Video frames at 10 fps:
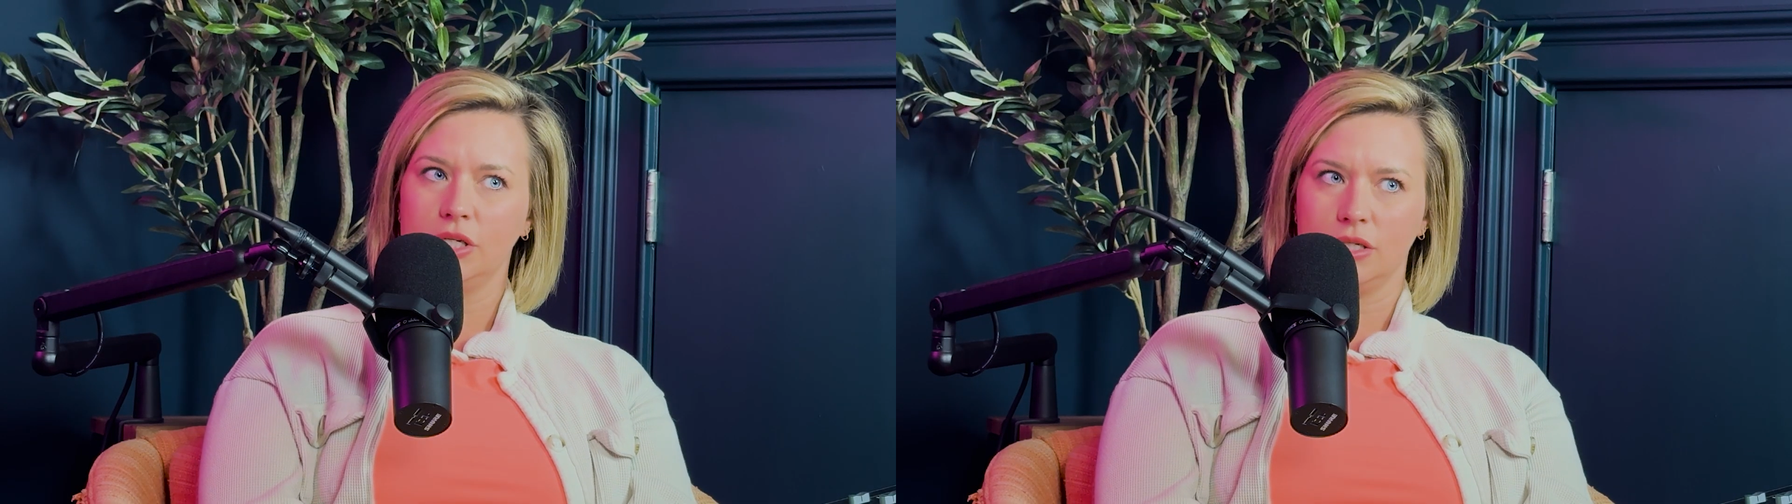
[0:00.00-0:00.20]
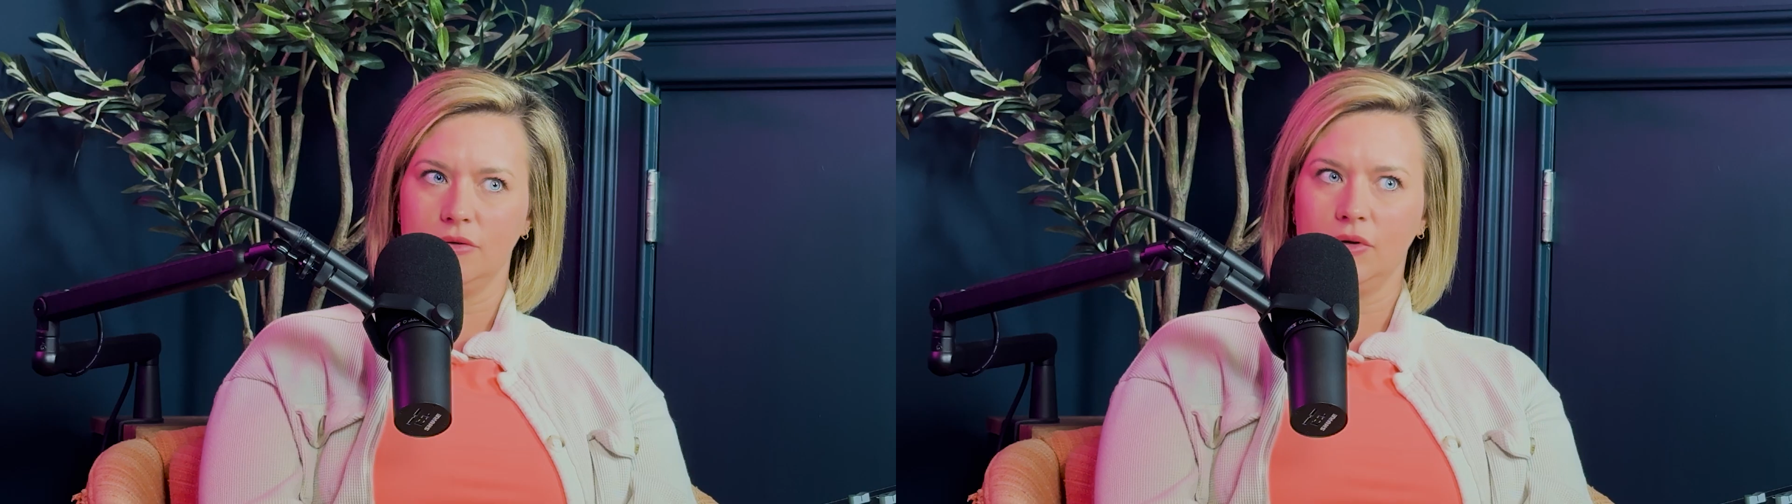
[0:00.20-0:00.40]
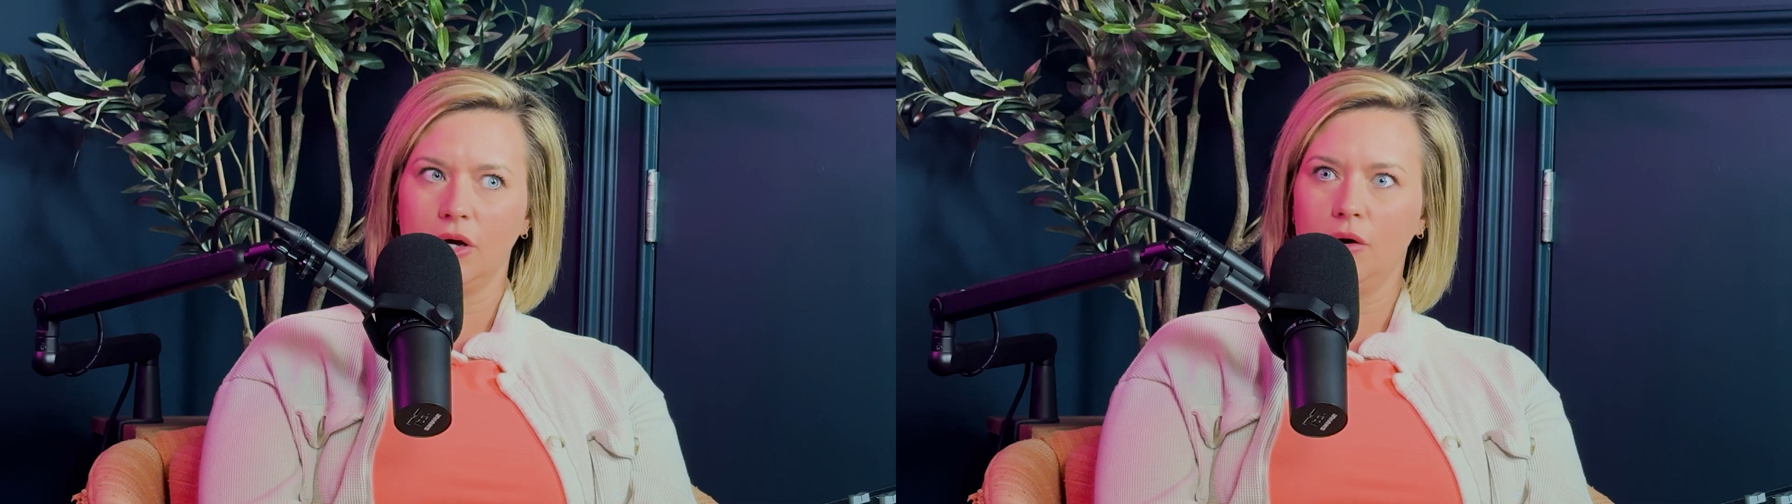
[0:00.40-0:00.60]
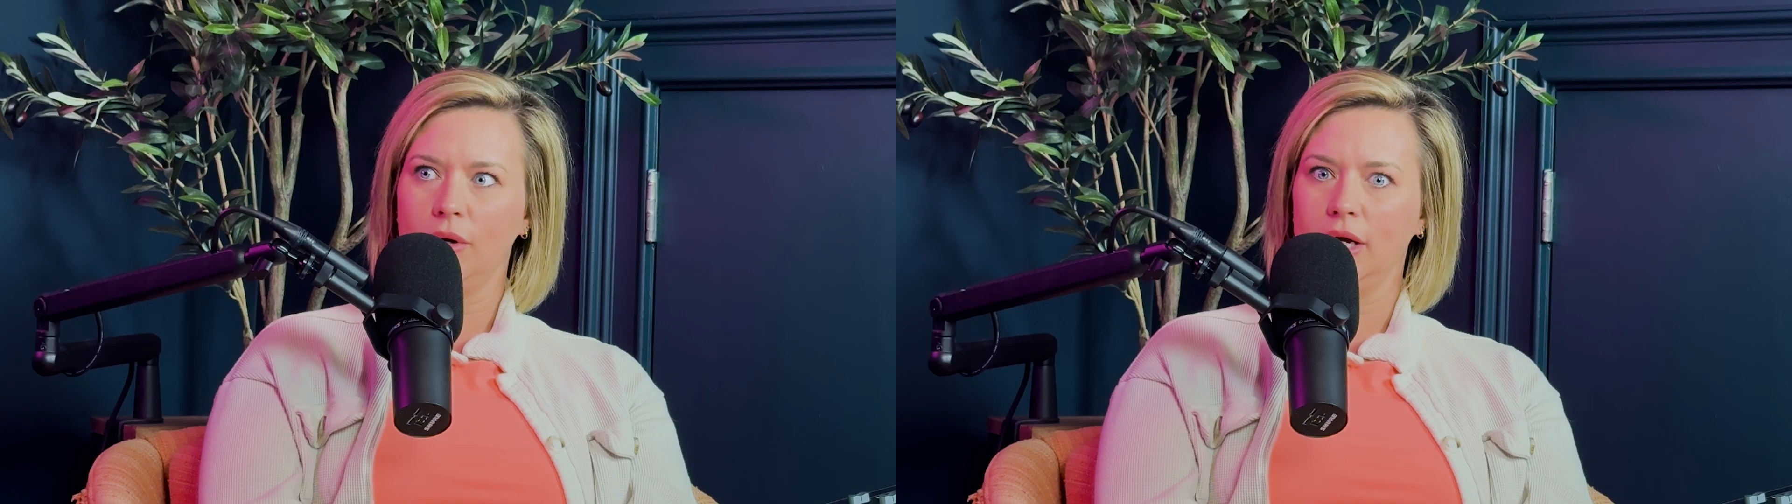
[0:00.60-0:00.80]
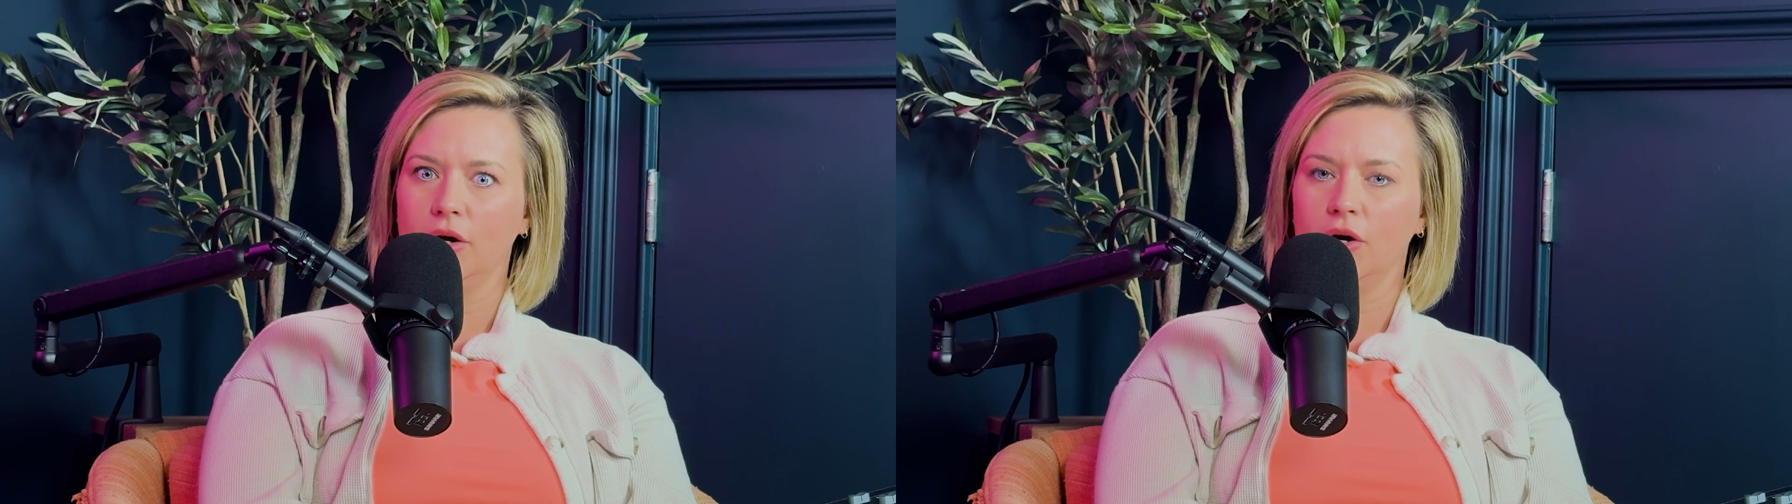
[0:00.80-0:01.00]
doesn't even
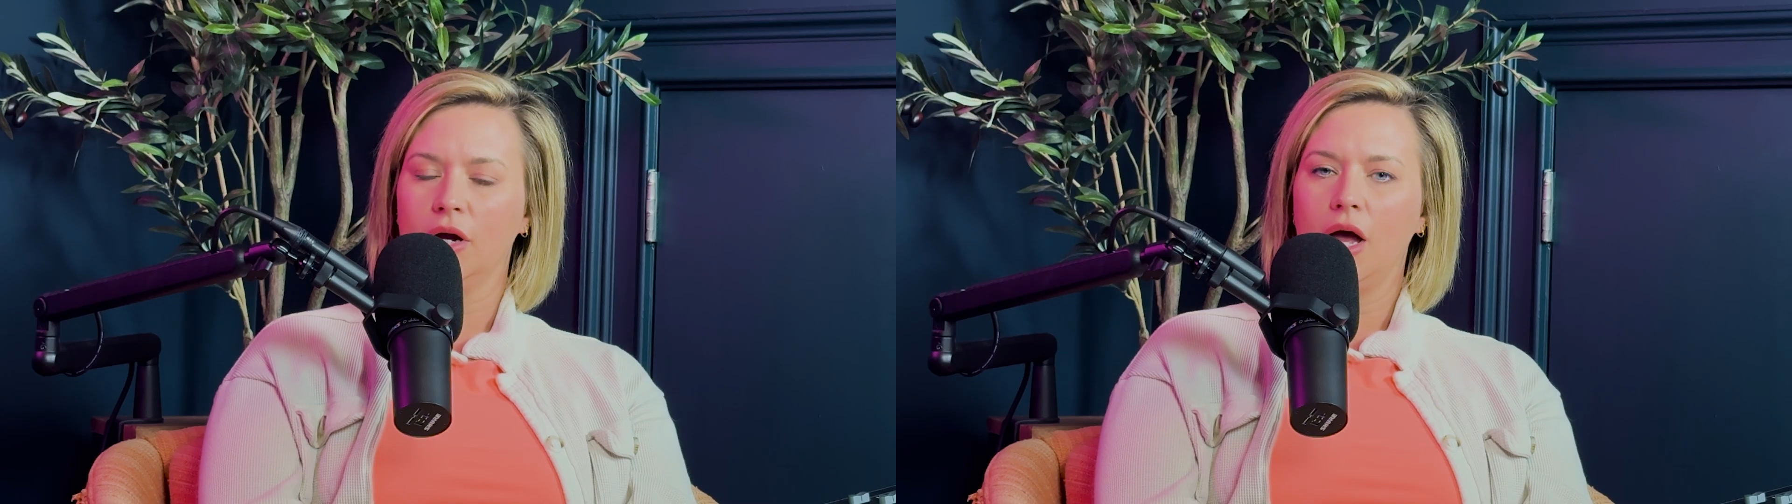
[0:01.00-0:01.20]
go here.